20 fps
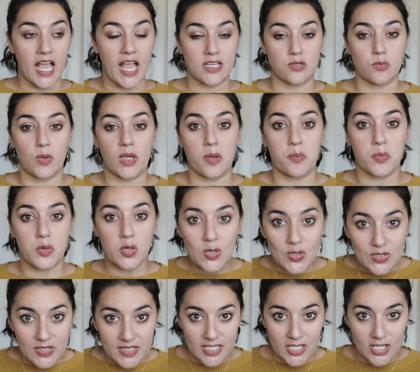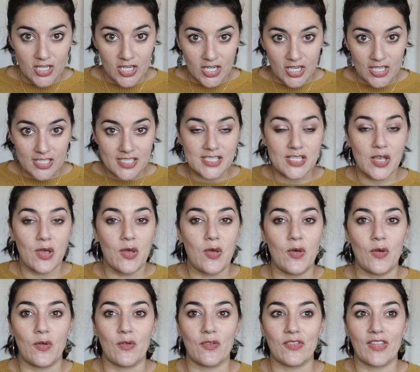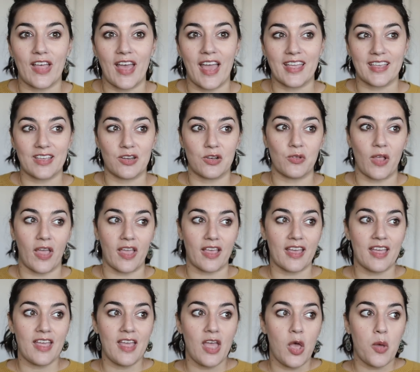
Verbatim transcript: I had to wake up earlier so that I could like